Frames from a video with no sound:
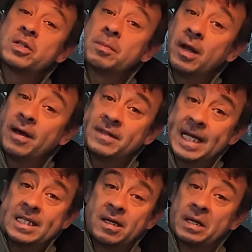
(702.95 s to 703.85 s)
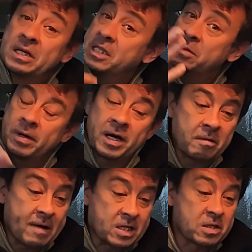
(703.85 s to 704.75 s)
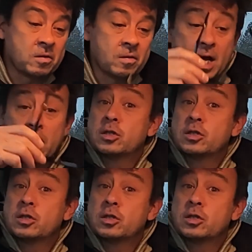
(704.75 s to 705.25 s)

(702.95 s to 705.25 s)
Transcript: some live data because it's bi-directional.